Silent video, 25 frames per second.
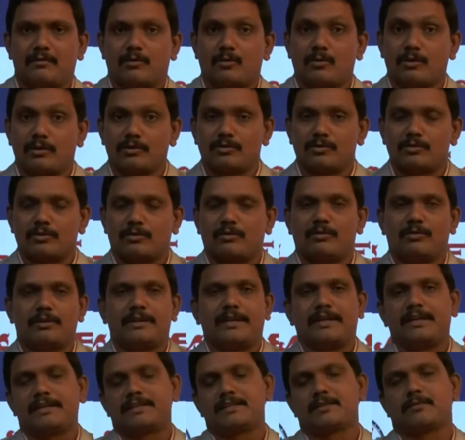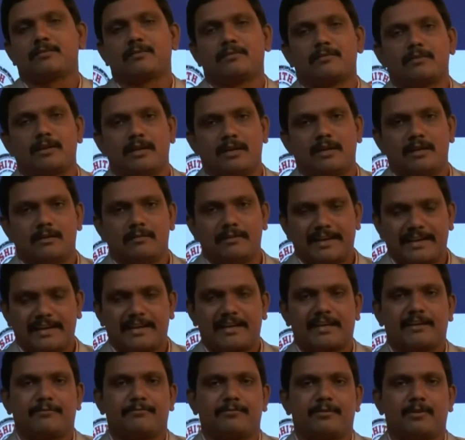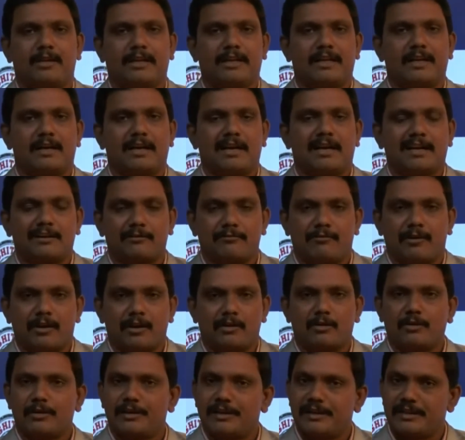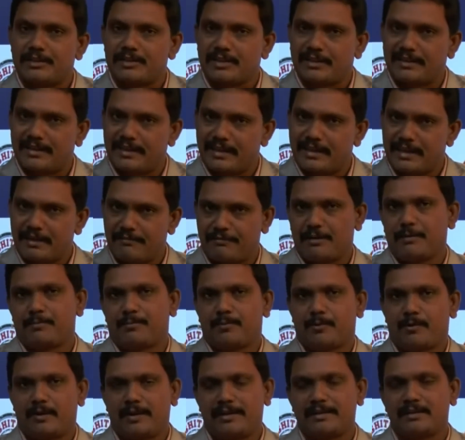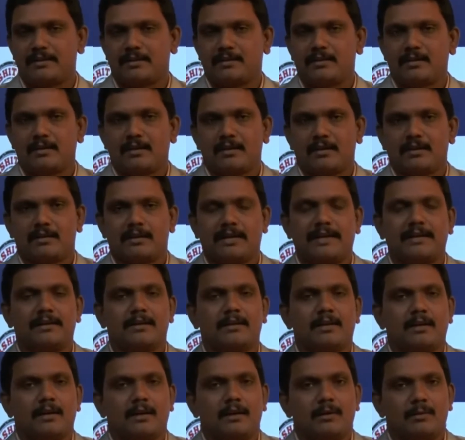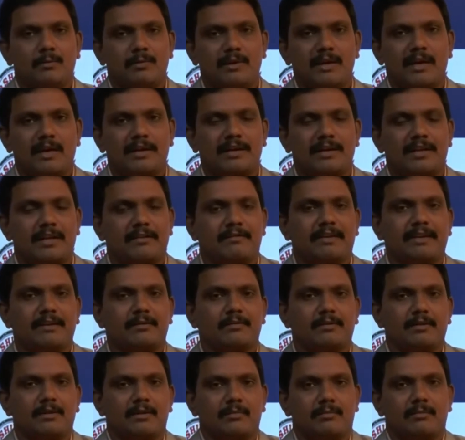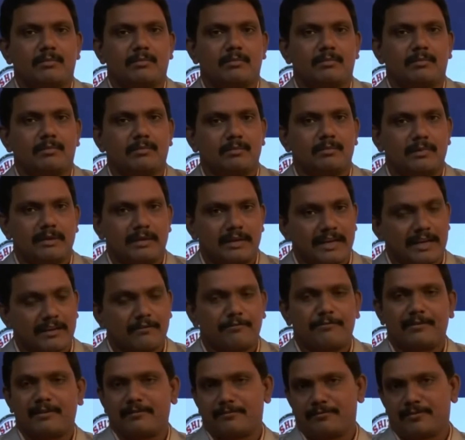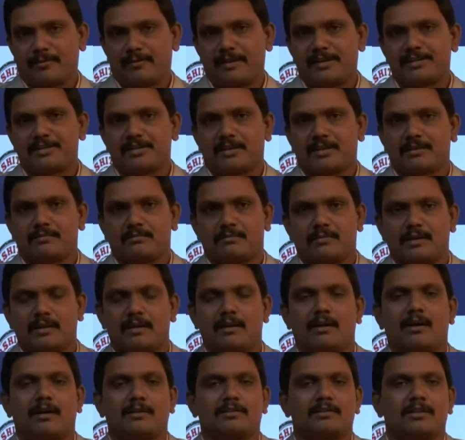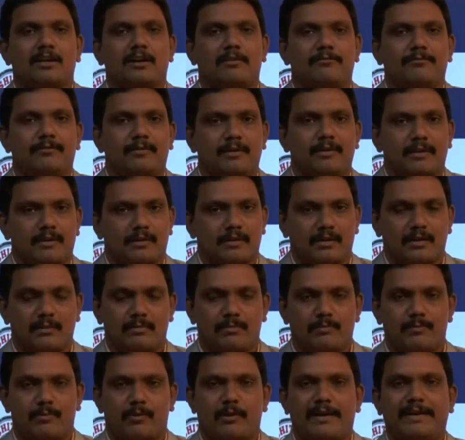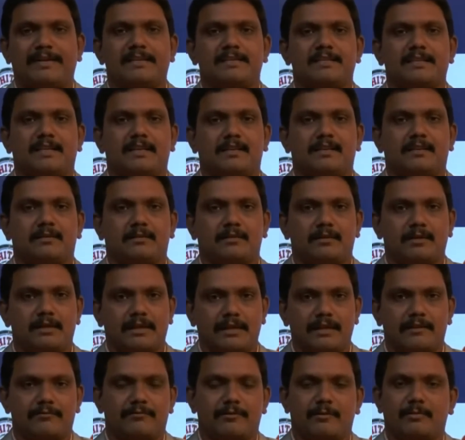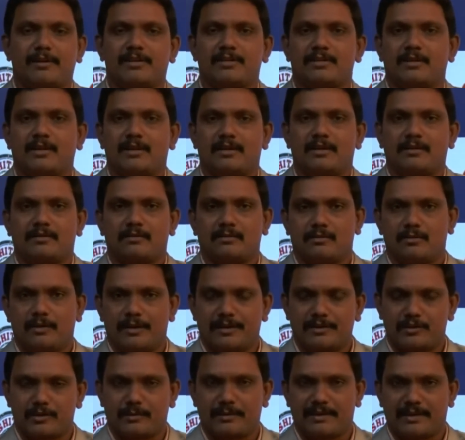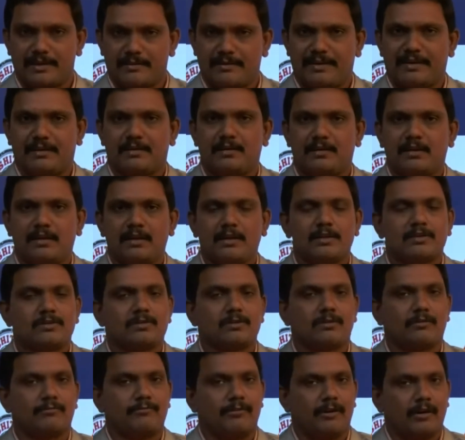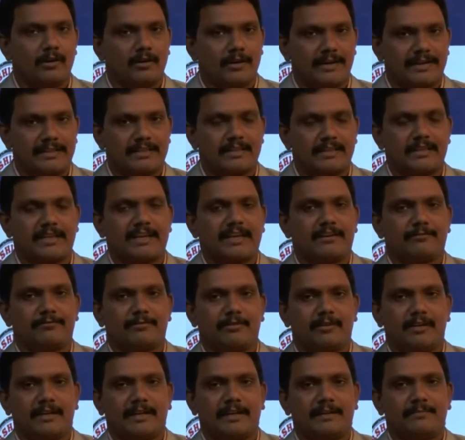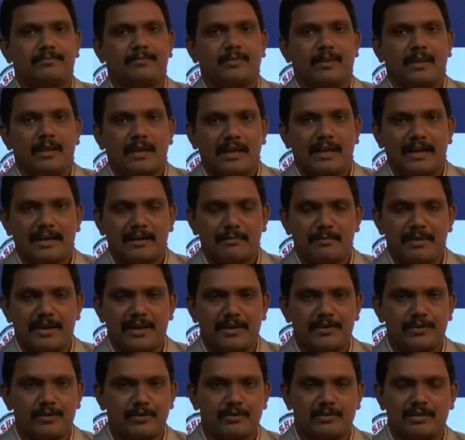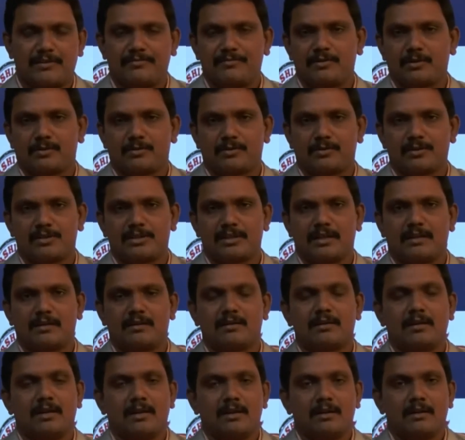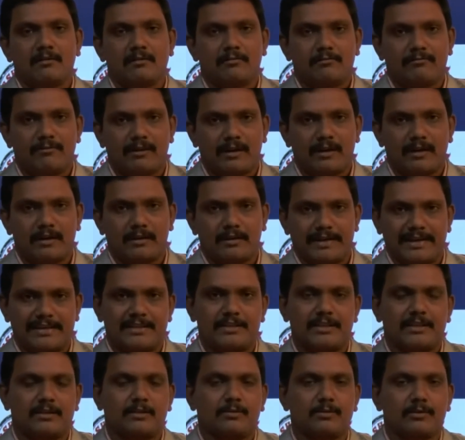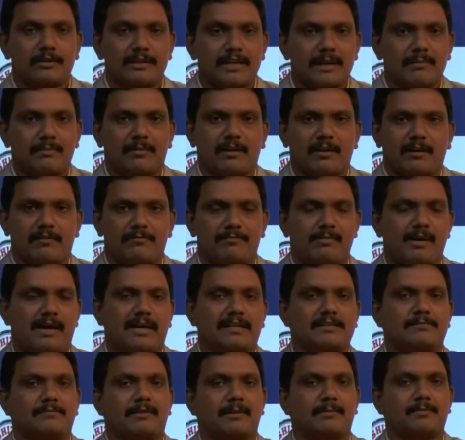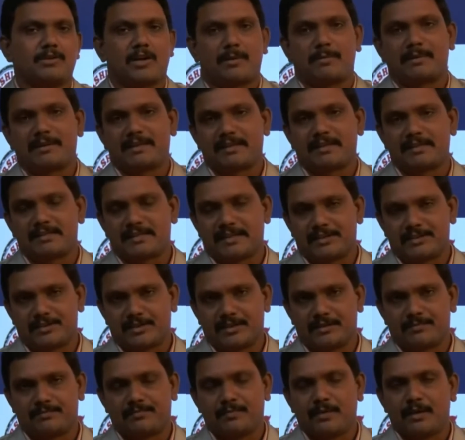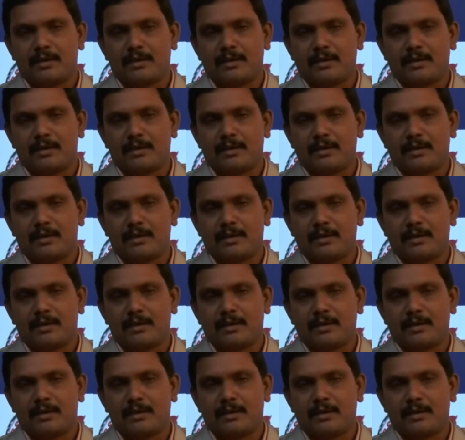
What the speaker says: go through it very carefully and follow each and every point, right? We are giving enough information, lot of points and information are going to be given, so follow it carefully and make use of the question for get good number of marks from geometry section.